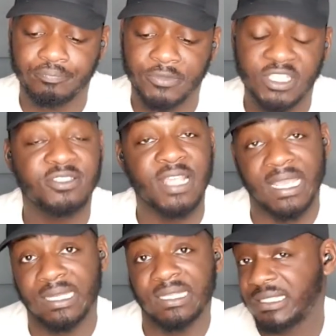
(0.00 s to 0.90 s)
It's
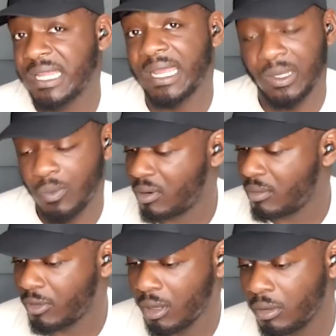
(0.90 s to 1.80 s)
exactly where
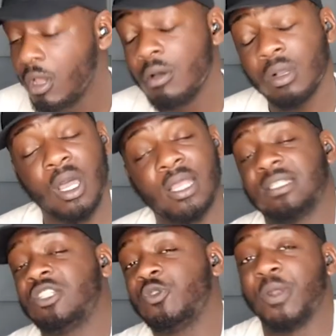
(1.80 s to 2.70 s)
I'm going. Guys,
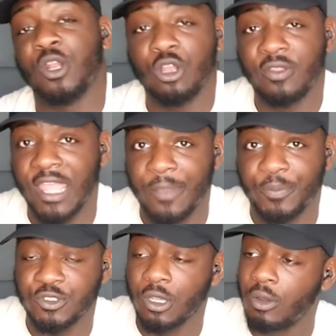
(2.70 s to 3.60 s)
this has been another
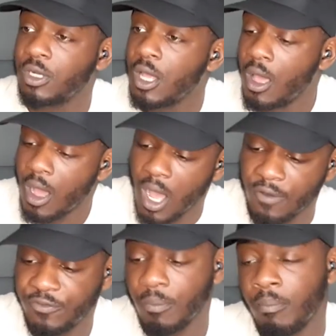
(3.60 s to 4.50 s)
episode
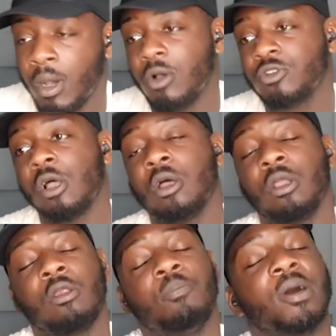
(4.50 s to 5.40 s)
of the Myles High
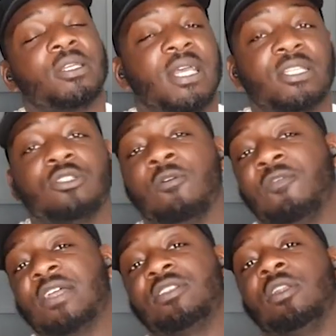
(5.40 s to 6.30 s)
Club podcast. Don't
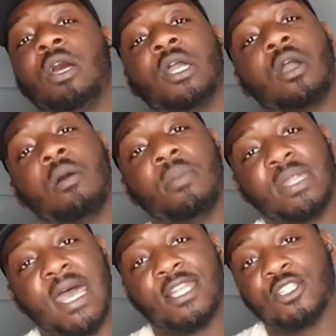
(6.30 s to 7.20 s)
forget to like,
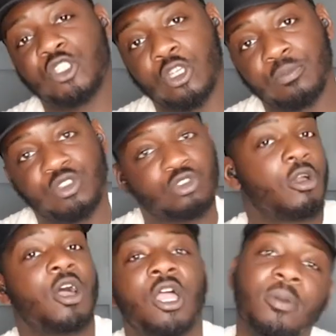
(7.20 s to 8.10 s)
comment, and
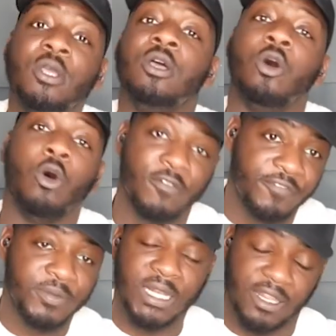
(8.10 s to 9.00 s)
subscribe, or
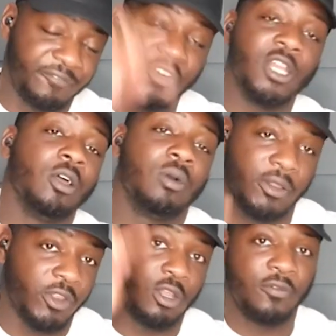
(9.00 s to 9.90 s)
click follow, click
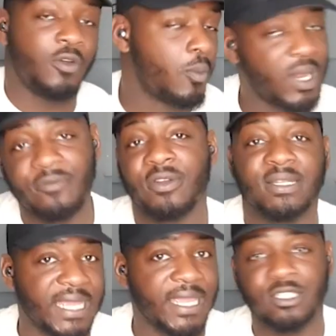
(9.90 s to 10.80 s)
the love heart, whatever it
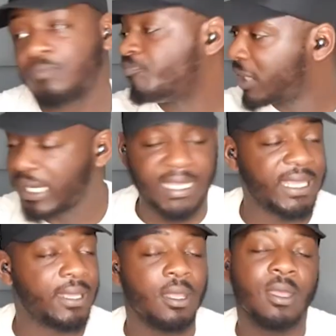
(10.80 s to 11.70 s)
takes. Click
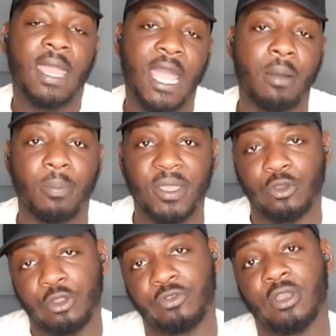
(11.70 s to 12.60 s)
it. How we beat
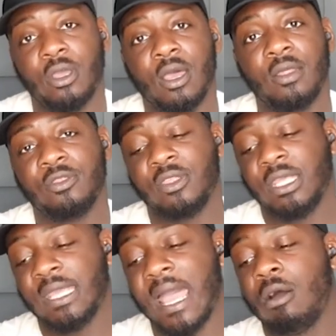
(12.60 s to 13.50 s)

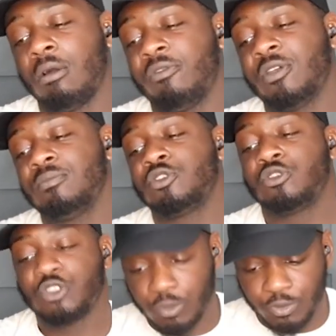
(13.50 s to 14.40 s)
the algorithms.
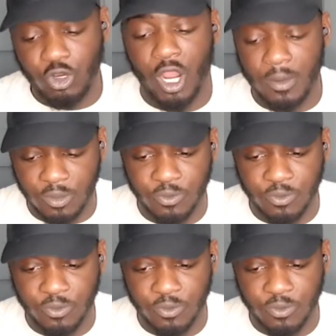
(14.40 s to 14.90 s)
Subscribe.